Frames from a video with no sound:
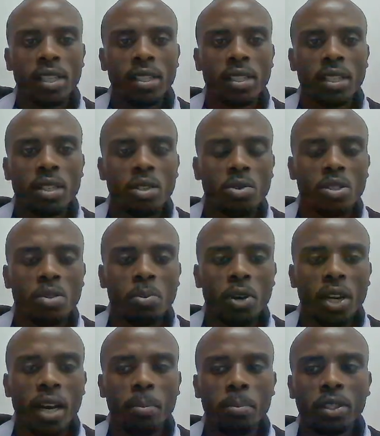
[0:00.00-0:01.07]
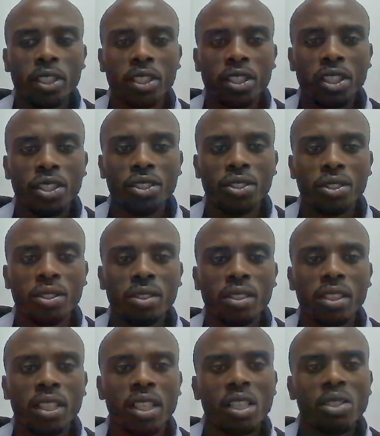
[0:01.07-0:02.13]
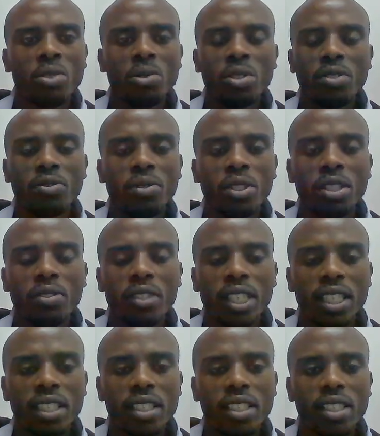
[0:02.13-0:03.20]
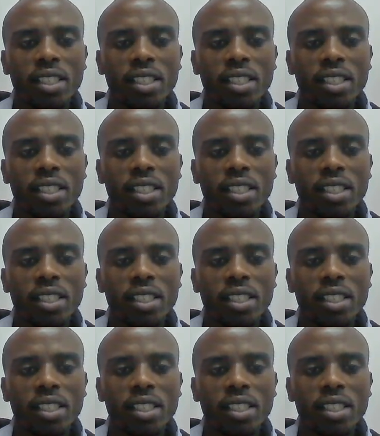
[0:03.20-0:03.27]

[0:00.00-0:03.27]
to deploy application, to do different things.